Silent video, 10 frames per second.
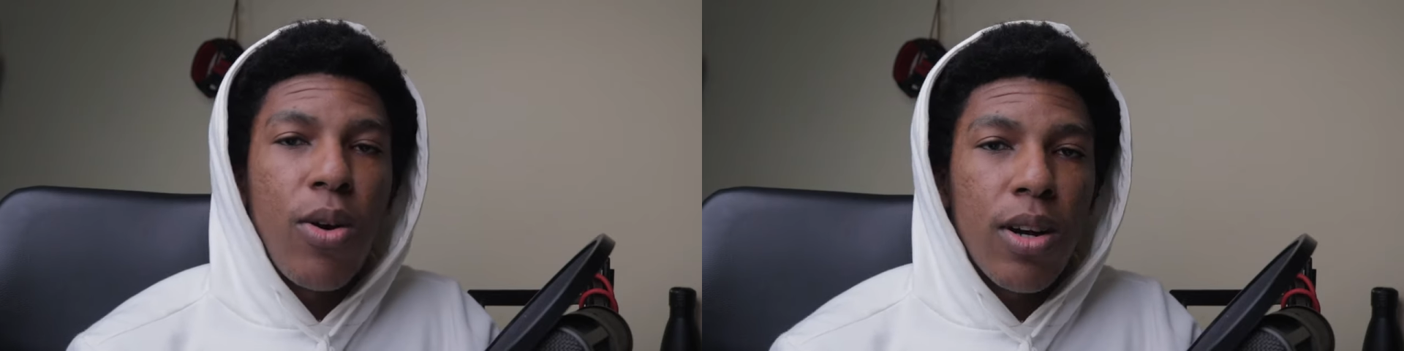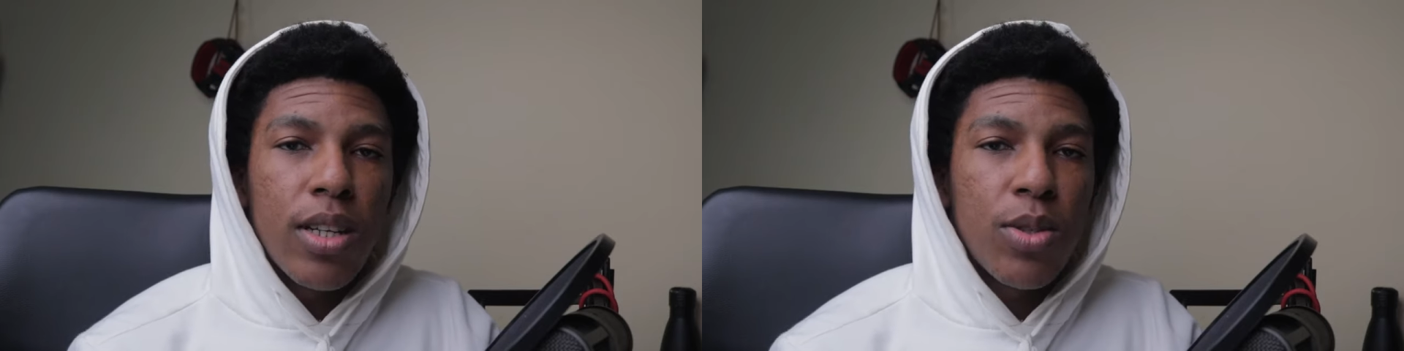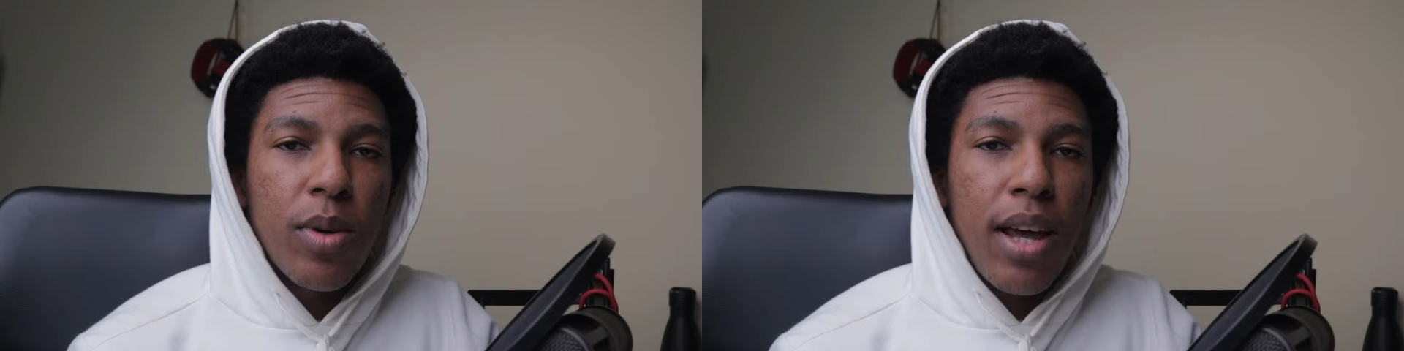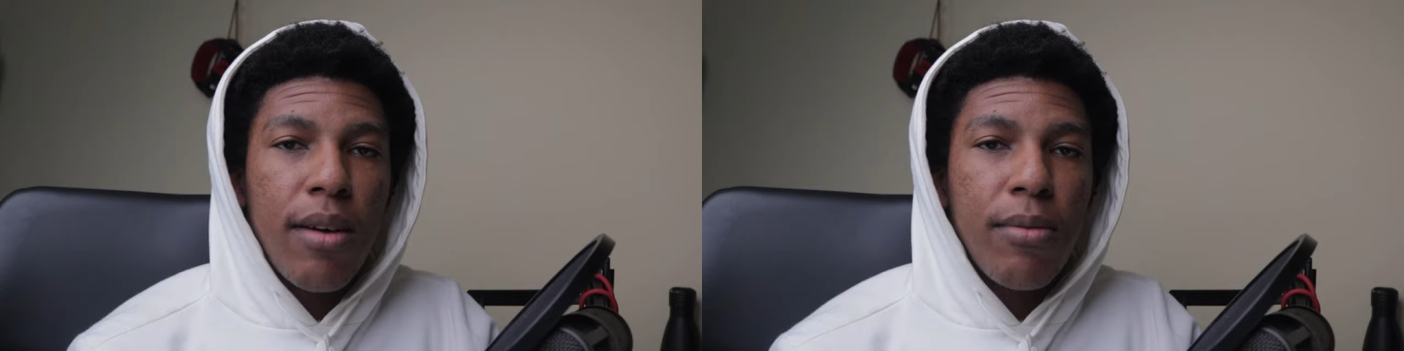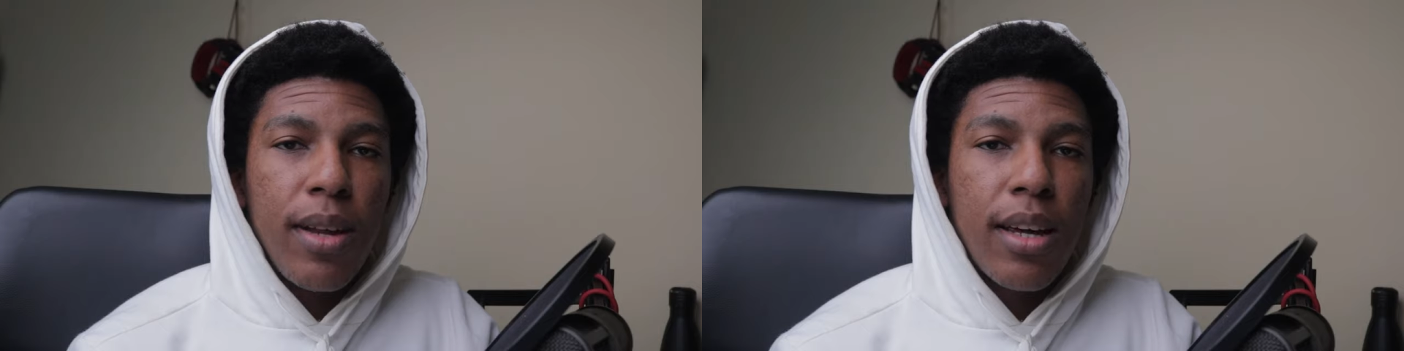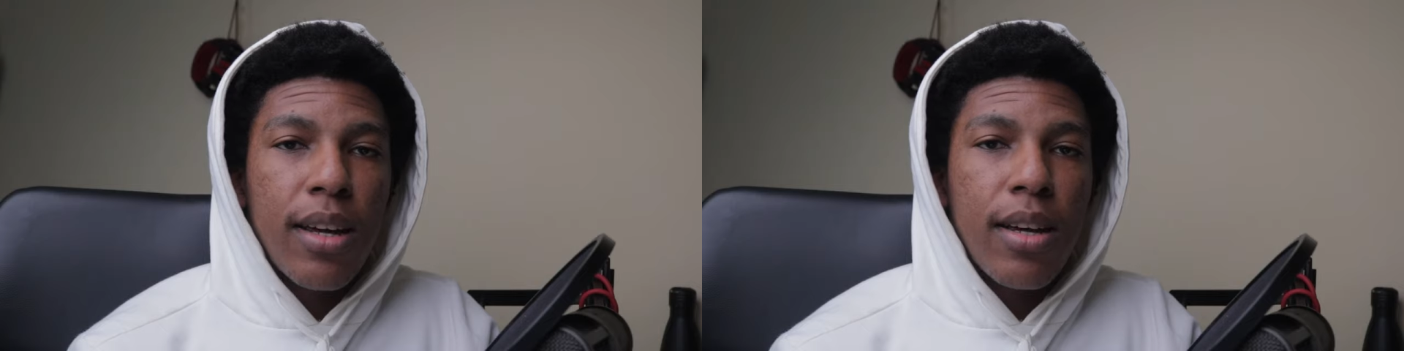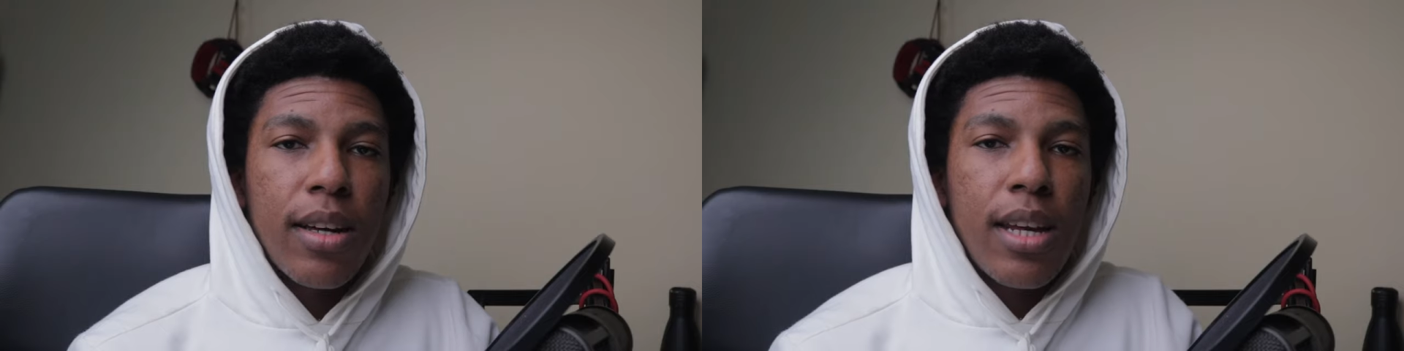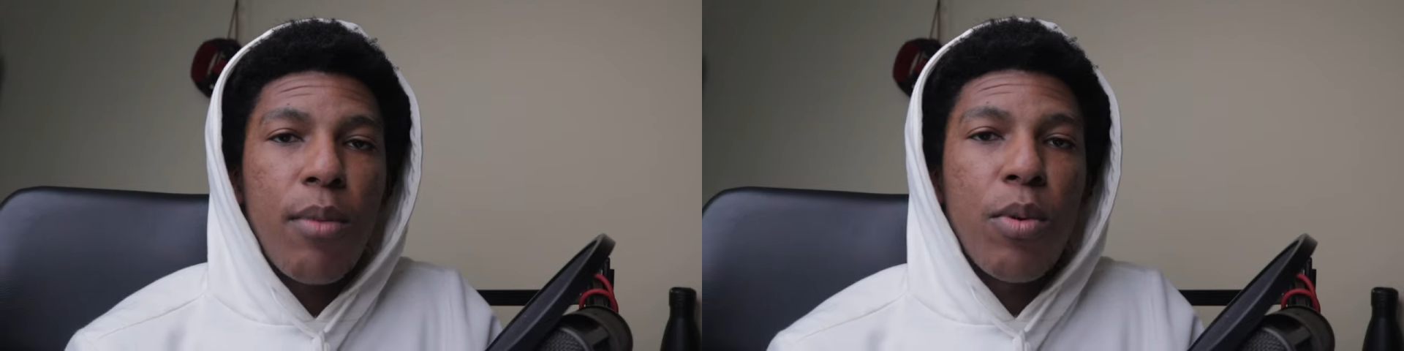artists would have like
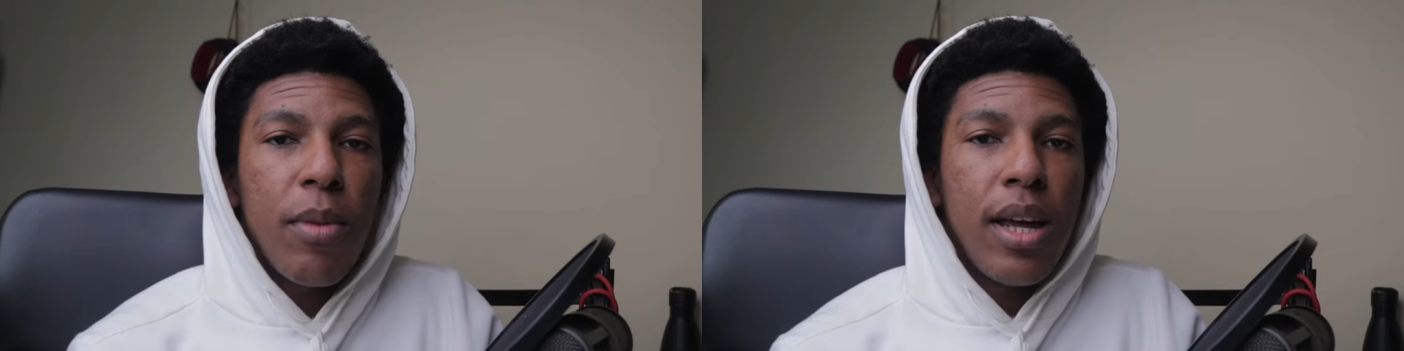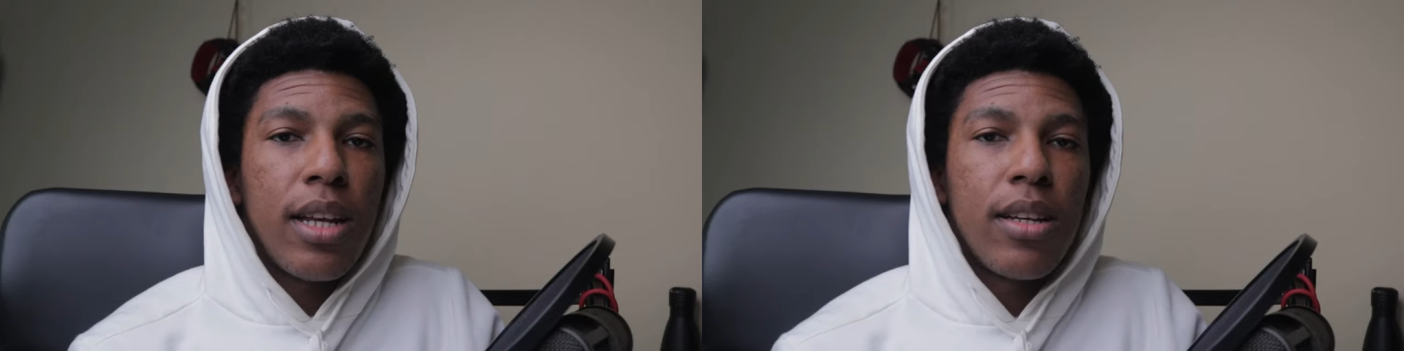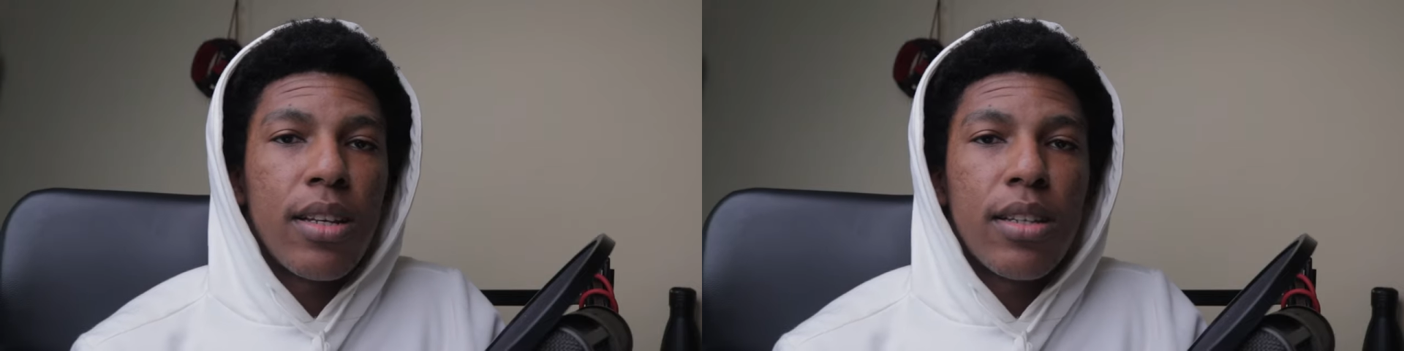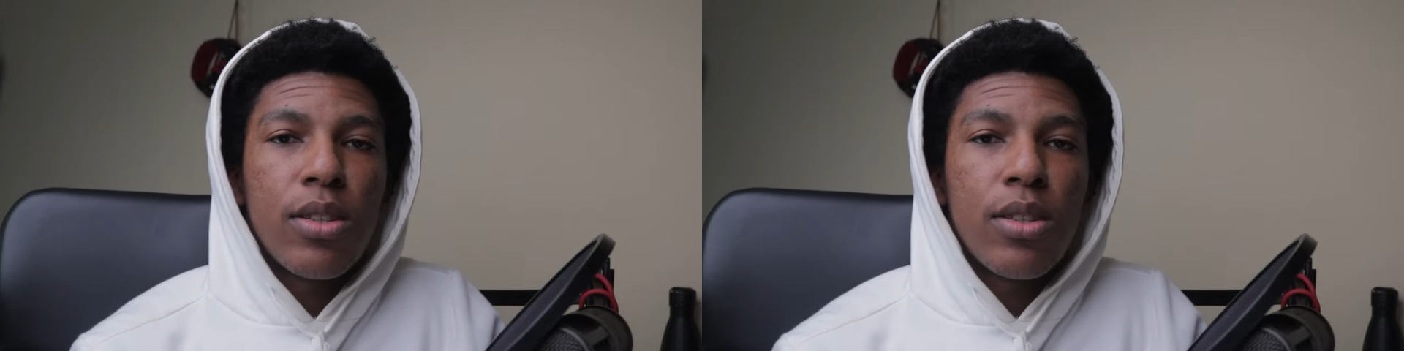a cameraman